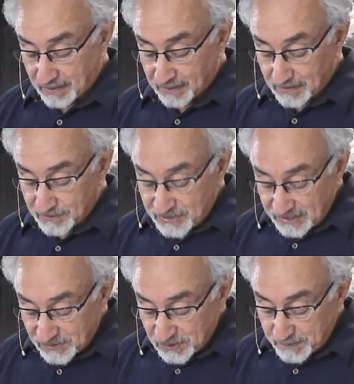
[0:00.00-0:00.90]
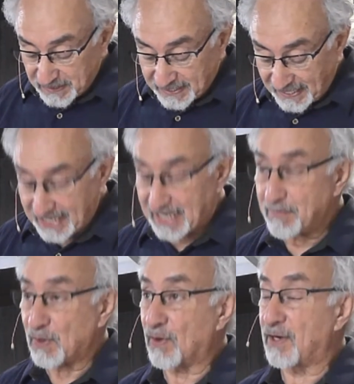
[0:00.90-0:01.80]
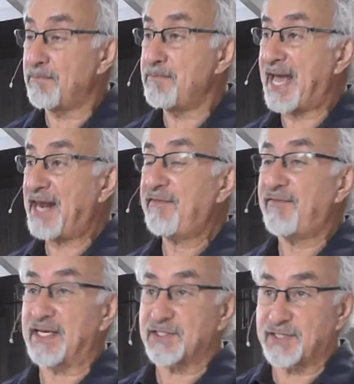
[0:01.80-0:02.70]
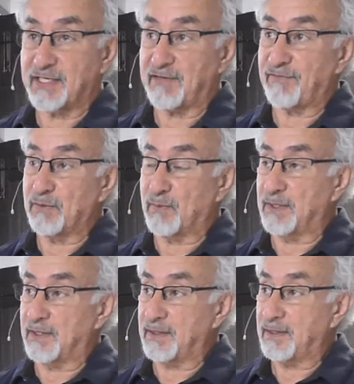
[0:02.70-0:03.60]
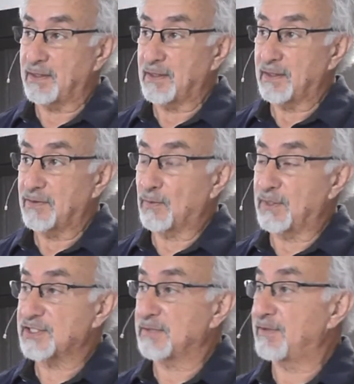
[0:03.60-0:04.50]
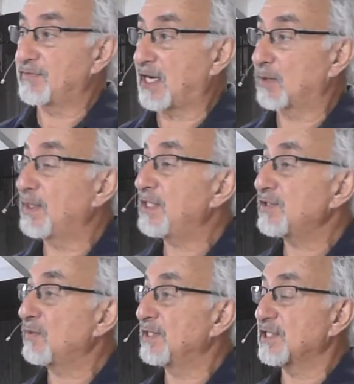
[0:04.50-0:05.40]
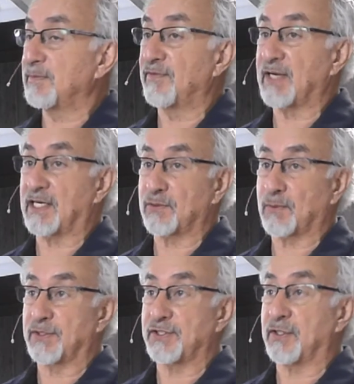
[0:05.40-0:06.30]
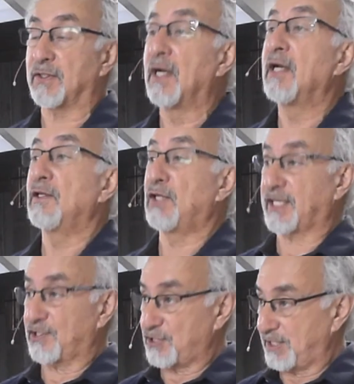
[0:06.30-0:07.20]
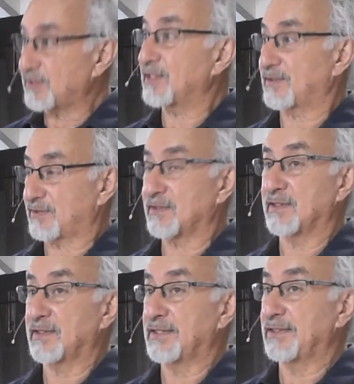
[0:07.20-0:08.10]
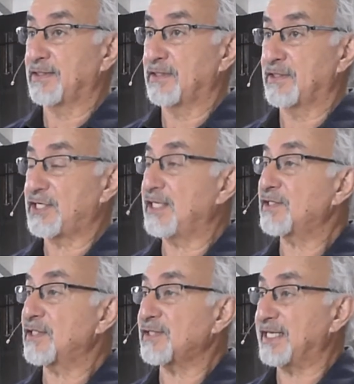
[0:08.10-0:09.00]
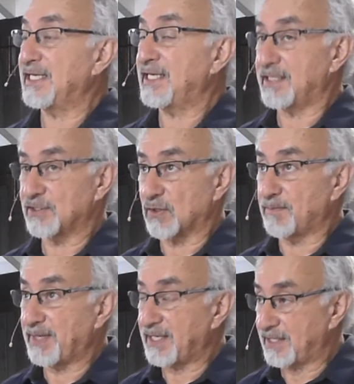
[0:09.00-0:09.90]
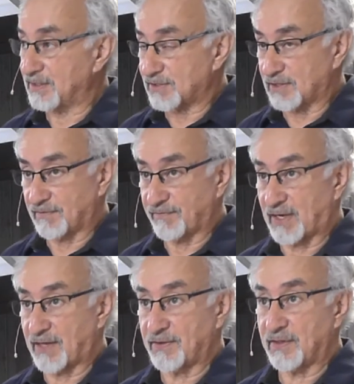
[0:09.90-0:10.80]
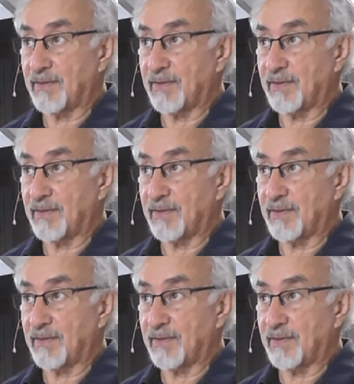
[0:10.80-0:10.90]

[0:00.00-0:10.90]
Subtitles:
Jesus became, or manifested, if you will, the wisdom of God. What is the wisdom of God towards you? Look at Jesus. Jesus, in his obedience to the Father,